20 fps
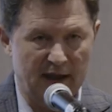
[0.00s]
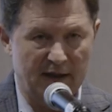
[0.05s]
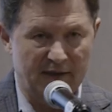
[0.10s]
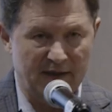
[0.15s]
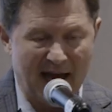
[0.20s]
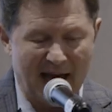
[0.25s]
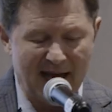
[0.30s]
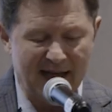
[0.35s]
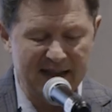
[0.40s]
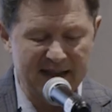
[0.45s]

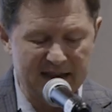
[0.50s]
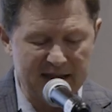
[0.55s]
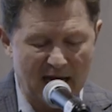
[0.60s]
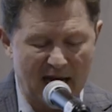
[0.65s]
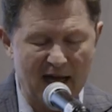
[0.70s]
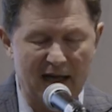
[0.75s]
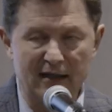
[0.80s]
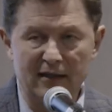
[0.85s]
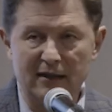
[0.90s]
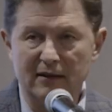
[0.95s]
That is
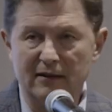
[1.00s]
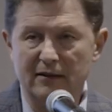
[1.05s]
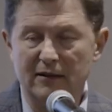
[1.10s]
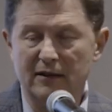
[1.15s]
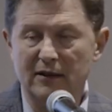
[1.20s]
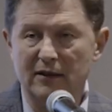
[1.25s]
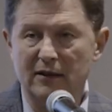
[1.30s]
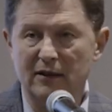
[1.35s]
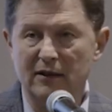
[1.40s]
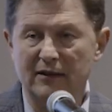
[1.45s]

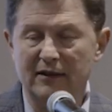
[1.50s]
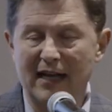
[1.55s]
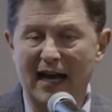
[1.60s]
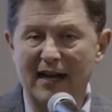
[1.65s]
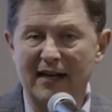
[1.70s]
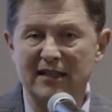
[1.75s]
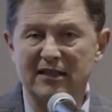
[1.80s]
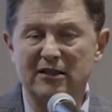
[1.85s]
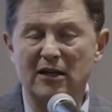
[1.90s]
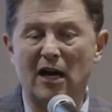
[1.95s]

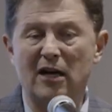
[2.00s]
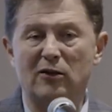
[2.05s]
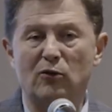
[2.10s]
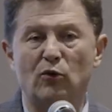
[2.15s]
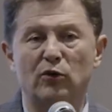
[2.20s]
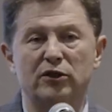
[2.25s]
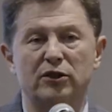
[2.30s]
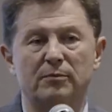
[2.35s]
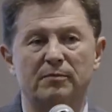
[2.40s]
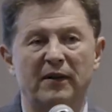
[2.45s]
not
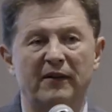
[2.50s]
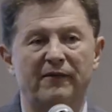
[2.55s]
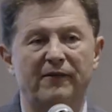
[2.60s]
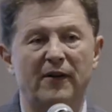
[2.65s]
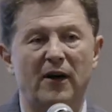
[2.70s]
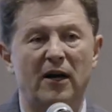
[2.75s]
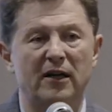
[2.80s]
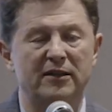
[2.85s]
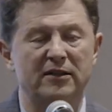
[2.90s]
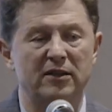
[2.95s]
going to be
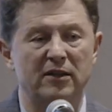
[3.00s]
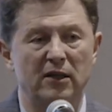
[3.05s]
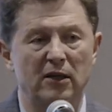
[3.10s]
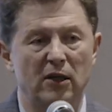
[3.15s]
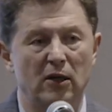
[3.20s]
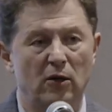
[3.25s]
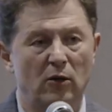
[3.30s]
fought